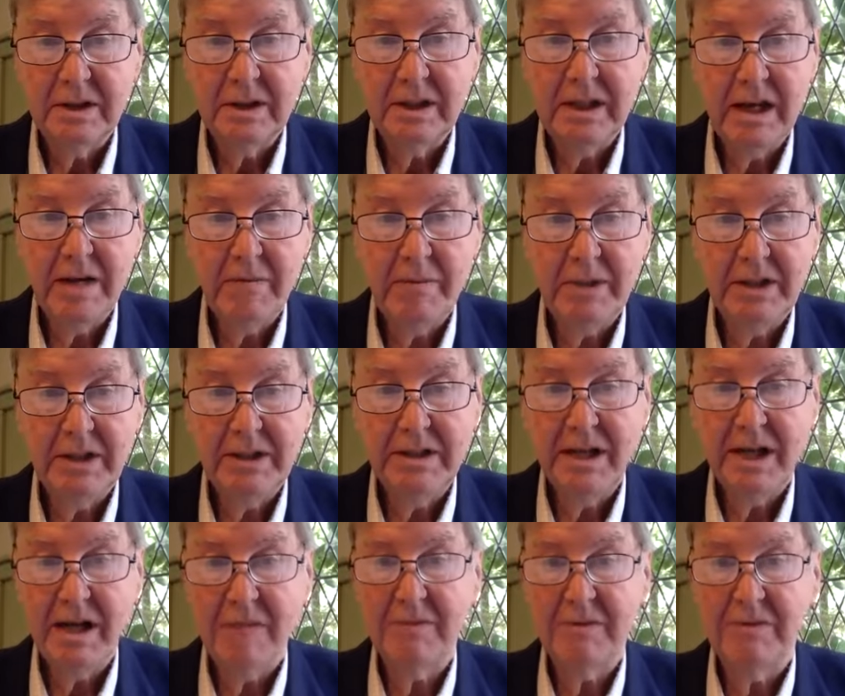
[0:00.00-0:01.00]
And how many
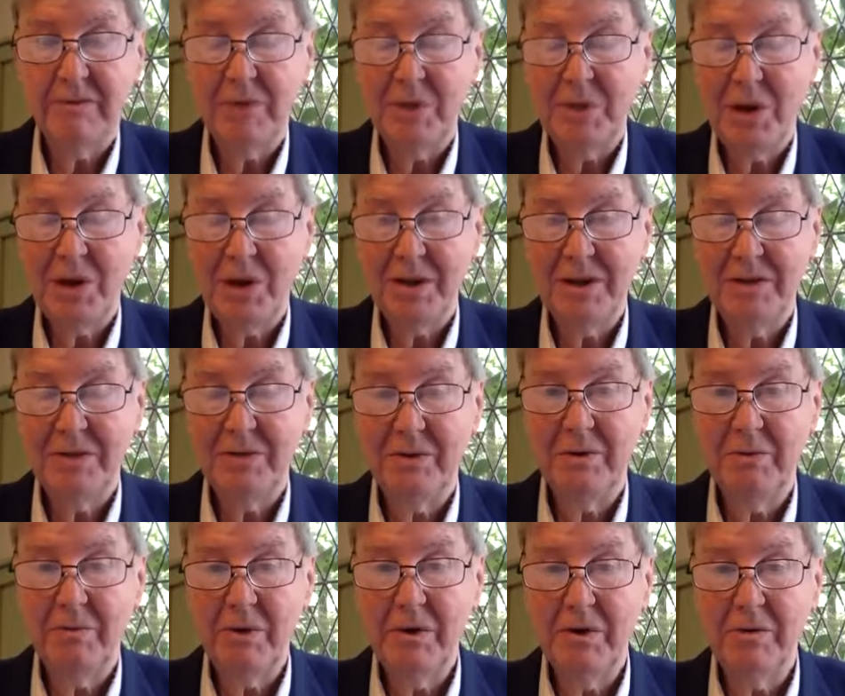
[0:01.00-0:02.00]
times have we gone into
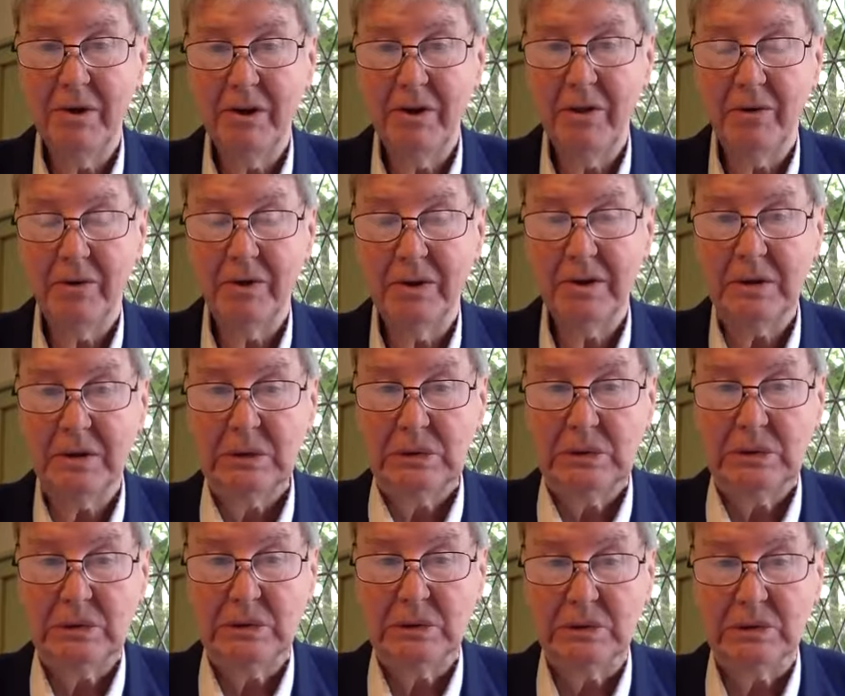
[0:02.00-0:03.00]
a room and thought,
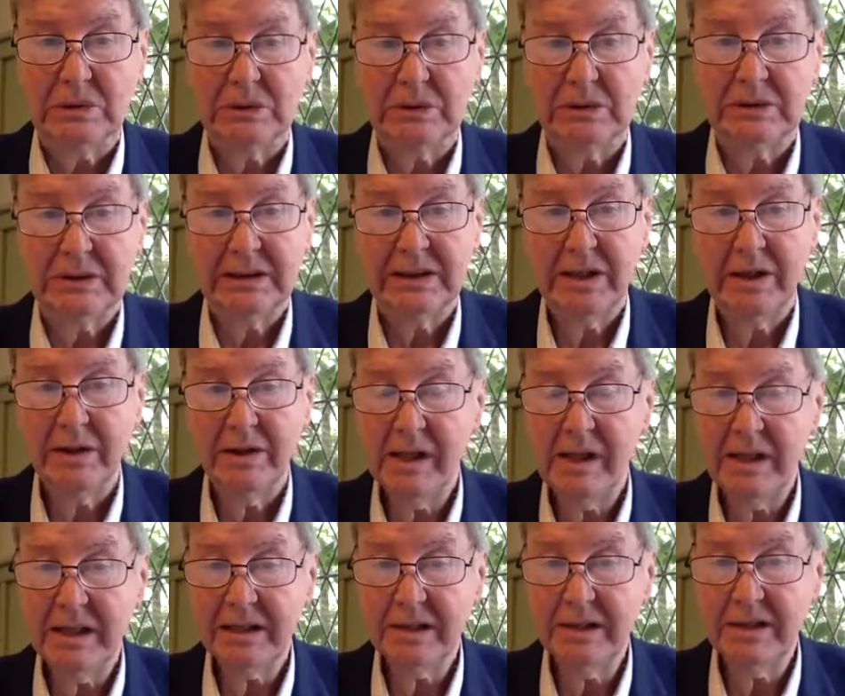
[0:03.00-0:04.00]
ooh, I don't
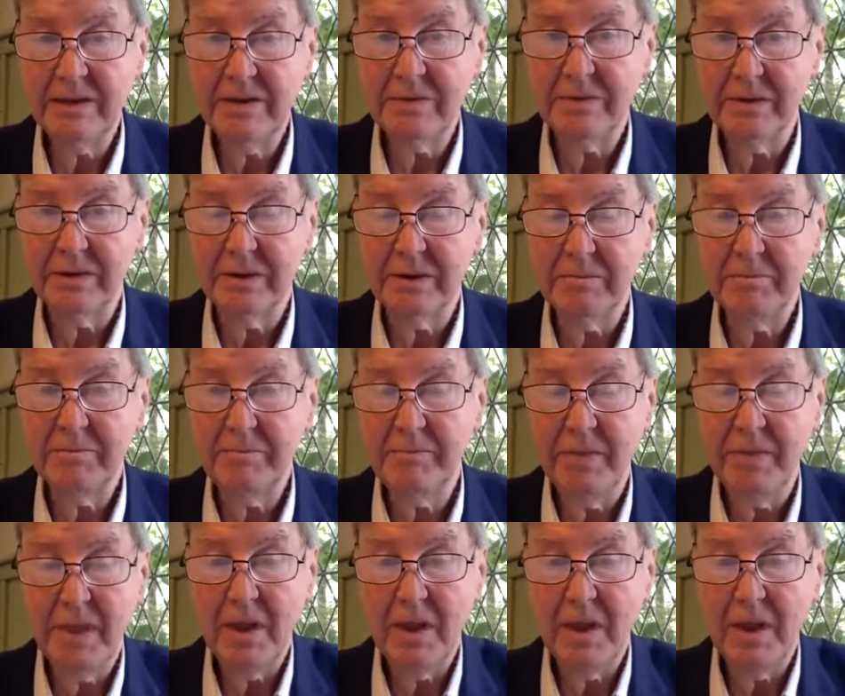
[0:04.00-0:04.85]
like this room?